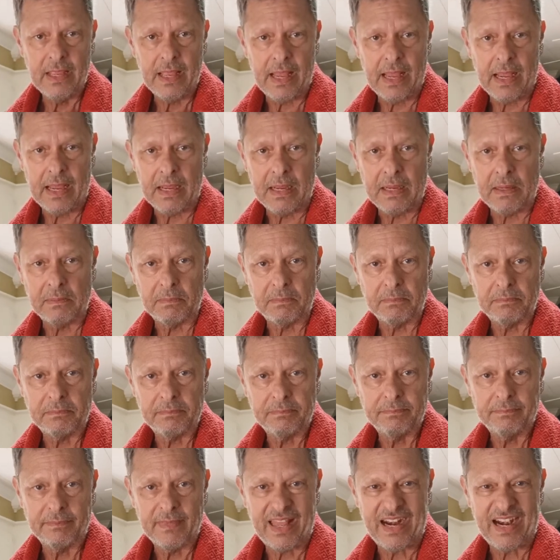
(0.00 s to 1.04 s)

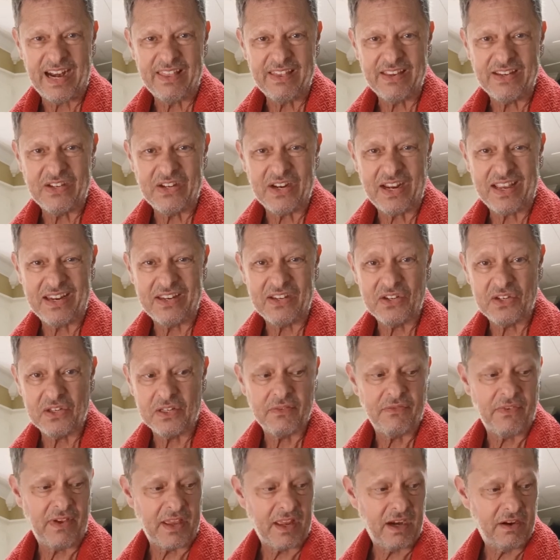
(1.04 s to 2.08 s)
any of the chicken juice
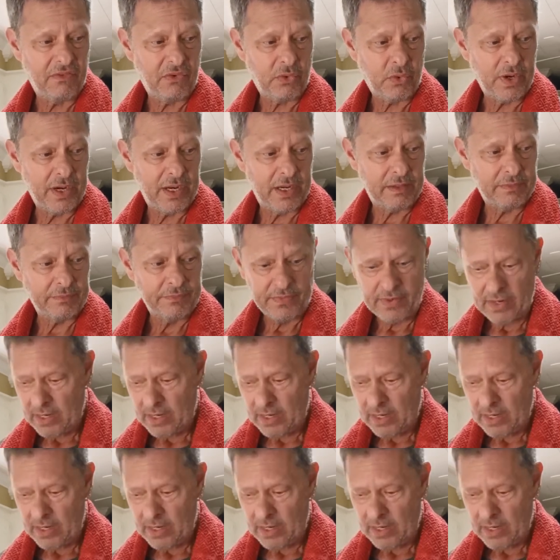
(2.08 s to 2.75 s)
if I can avoid it.